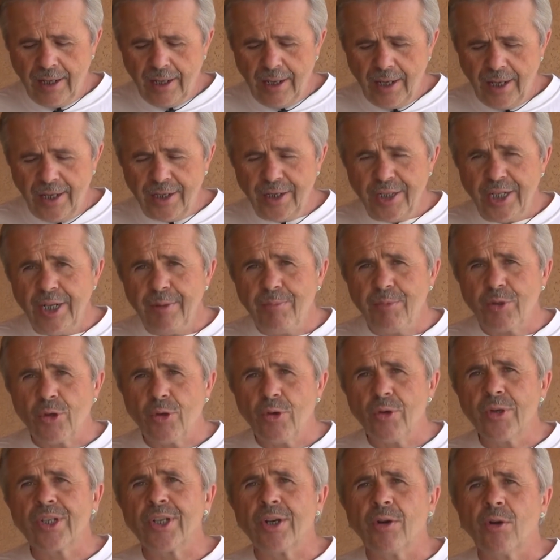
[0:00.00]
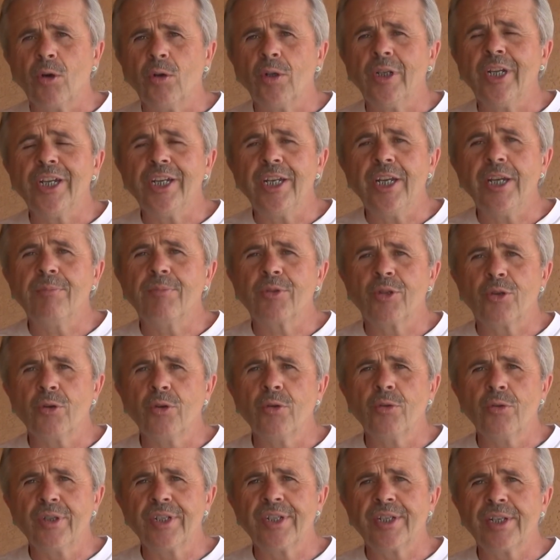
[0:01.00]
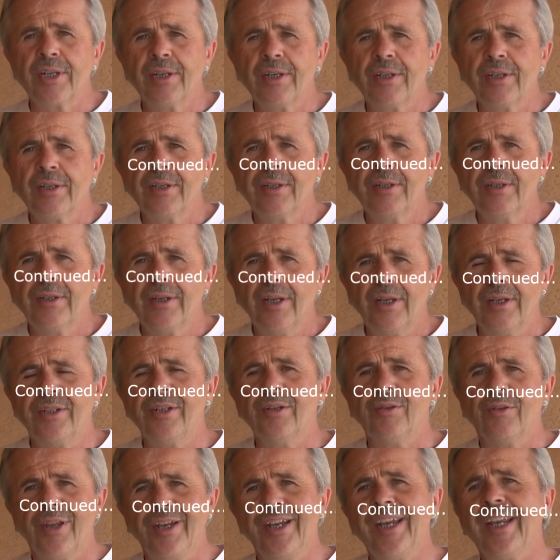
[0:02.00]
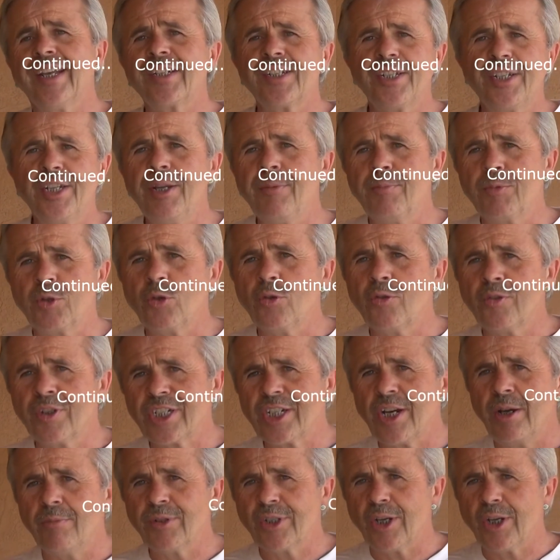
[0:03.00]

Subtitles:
And deep truths are only deep truths until the next deep truth comes